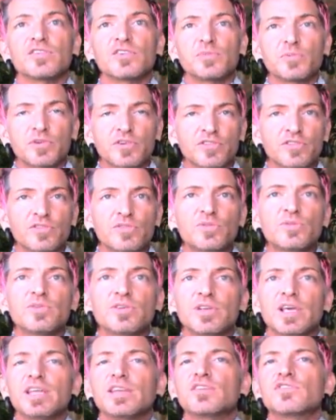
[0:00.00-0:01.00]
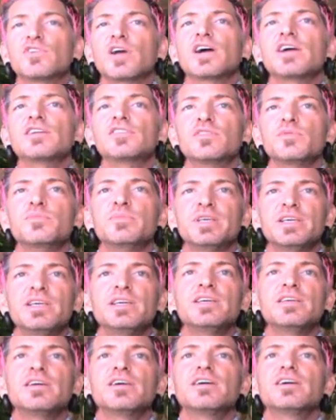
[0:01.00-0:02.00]
and to pursue and try to
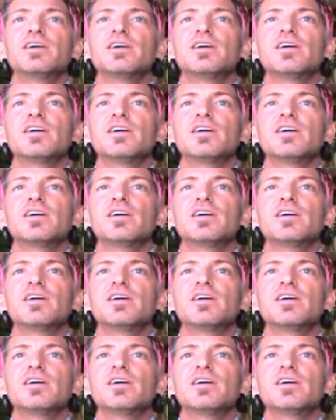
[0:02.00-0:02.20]
be